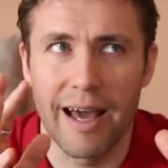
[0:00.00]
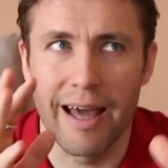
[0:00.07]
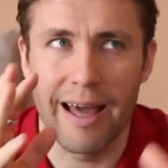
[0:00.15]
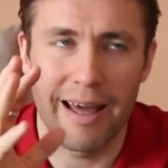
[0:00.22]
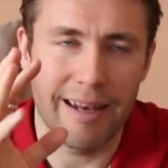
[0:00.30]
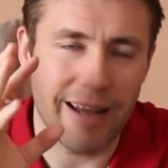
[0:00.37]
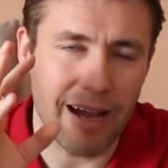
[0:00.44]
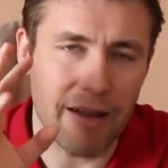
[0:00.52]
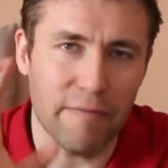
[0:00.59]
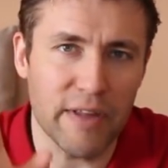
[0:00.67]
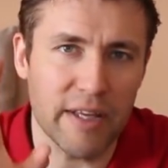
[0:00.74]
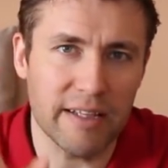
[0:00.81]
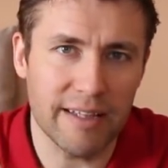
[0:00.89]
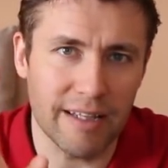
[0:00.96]
And I
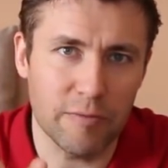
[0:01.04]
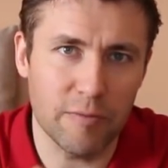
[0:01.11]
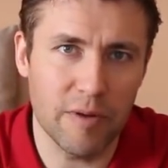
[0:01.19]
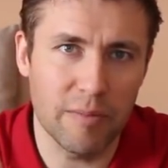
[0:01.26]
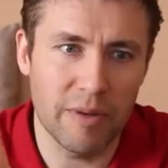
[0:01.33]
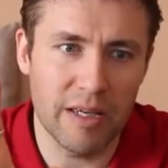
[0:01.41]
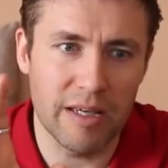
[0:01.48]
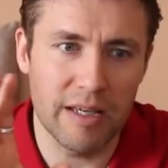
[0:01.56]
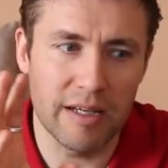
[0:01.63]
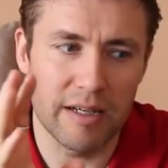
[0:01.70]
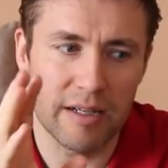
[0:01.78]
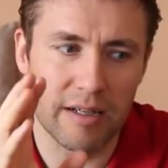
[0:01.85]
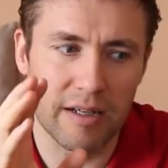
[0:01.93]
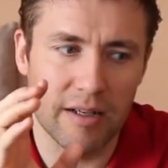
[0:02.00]
think that will
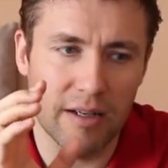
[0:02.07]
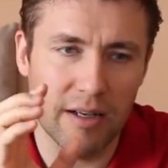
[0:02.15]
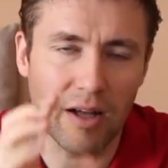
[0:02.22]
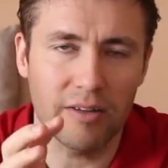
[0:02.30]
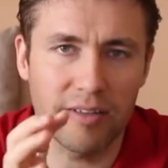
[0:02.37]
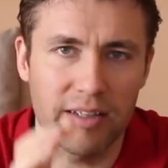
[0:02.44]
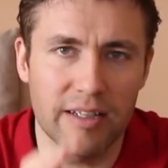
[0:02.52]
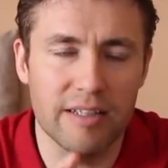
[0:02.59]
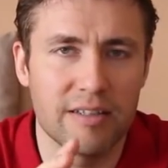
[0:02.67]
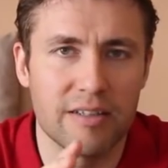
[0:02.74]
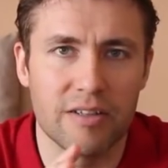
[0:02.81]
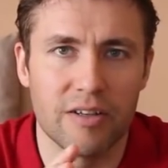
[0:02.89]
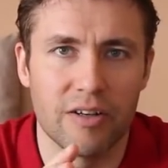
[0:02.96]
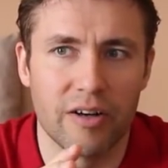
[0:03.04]
be a lot
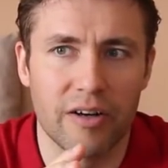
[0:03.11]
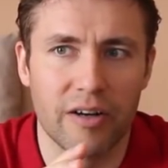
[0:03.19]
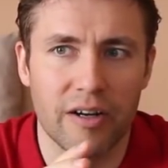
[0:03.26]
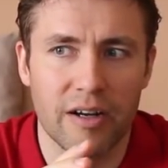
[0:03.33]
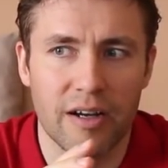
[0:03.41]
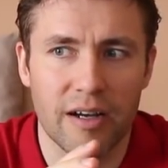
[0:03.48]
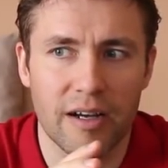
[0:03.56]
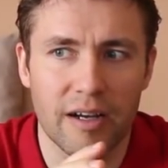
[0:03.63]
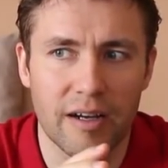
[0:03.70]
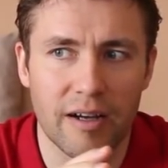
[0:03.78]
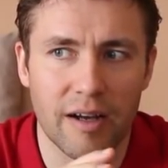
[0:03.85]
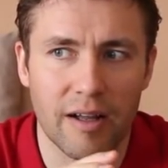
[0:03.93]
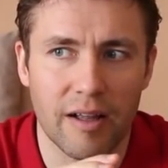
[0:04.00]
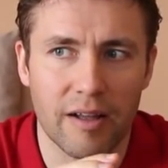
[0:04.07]
easier
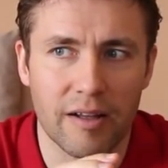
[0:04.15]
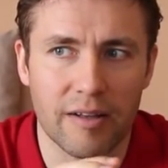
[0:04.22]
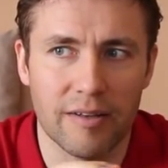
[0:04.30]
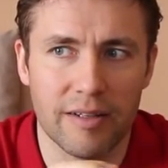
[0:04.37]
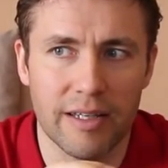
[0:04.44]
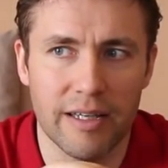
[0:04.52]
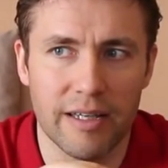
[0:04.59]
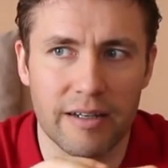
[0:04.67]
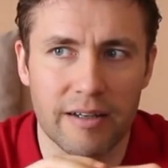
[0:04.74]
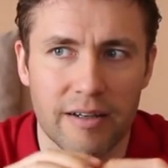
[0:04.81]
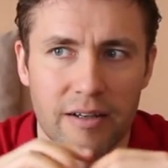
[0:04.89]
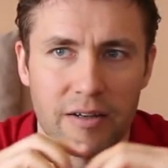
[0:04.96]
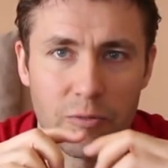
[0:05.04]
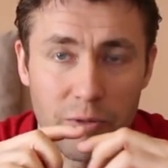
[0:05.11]
uh,
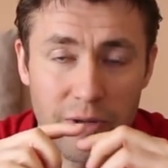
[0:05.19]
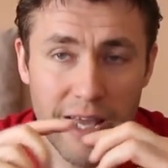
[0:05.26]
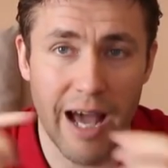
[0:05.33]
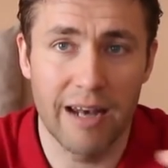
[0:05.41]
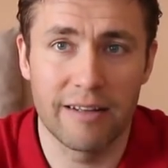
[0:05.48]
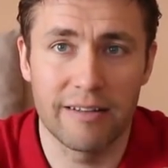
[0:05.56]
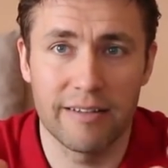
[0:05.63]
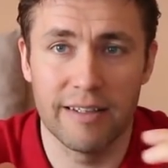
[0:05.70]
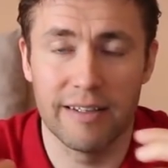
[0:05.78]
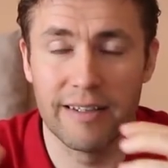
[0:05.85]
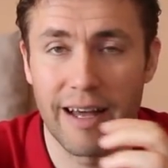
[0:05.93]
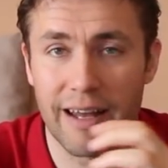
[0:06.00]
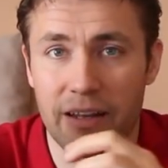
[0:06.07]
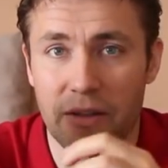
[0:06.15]
in reality
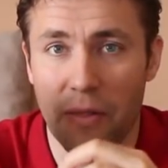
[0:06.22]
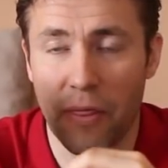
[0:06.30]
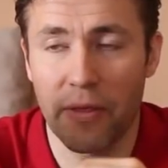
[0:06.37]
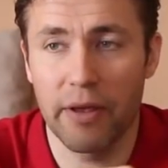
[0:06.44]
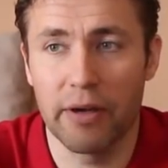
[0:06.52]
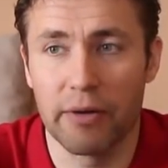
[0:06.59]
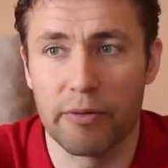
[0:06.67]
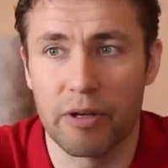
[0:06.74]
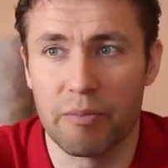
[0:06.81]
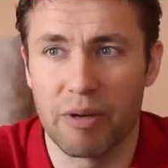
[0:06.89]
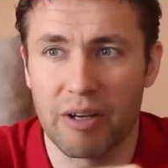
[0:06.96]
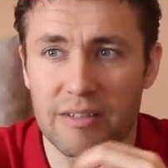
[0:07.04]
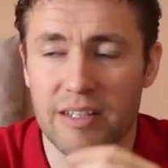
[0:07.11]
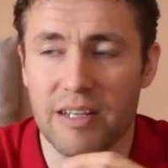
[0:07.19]
than in theory
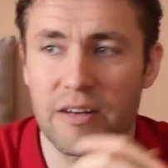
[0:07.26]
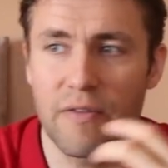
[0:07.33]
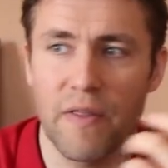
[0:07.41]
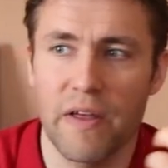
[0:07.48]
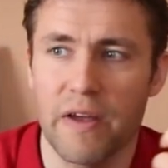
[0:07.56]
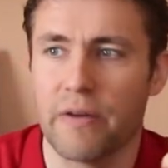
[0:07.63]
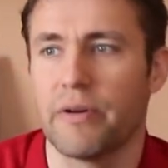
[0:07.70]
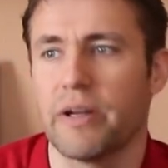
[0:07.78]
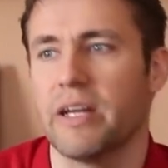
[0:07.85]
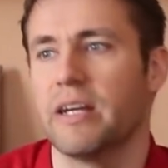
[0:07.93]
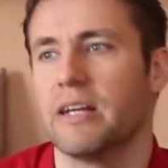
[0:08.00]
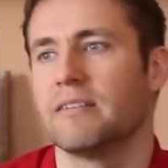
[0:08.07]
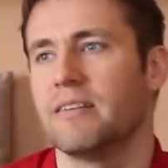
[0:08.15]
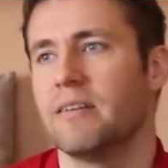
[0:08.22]
because in
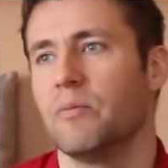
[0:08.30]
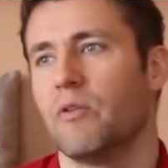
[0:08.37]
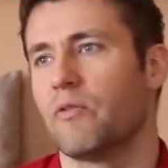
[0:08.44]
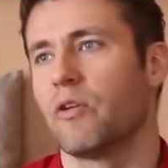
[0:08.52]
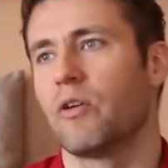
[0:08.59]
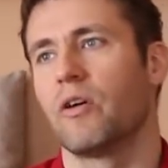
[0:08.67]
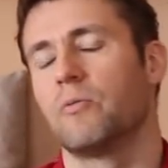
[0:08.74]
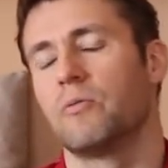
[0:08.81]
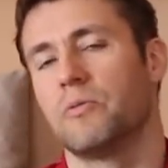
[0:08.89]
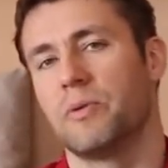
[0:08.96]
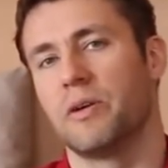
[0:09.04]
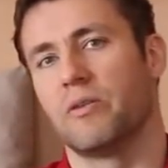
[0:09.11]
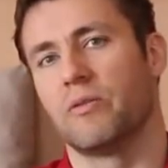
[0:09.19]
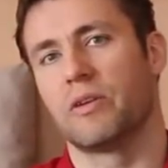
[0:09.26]
theory Timo Werner would
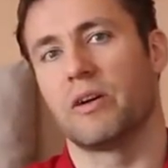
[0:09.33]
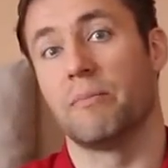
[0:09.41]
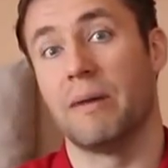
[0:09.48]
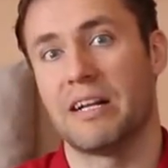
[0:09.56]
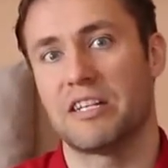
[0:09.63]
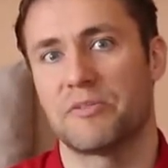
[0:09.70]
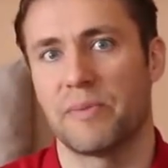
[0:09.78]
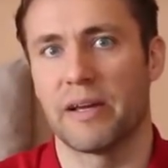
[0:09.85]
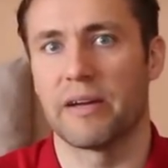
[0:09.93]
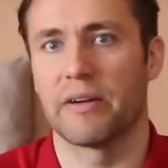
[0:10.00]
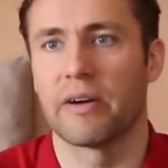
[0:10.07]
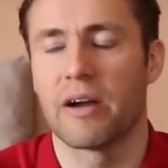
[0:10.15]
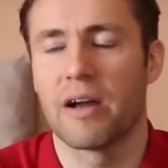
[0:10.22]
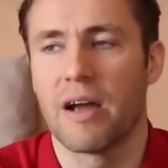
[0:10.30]
be only a bench
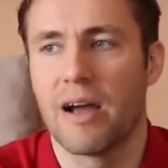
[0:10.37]
player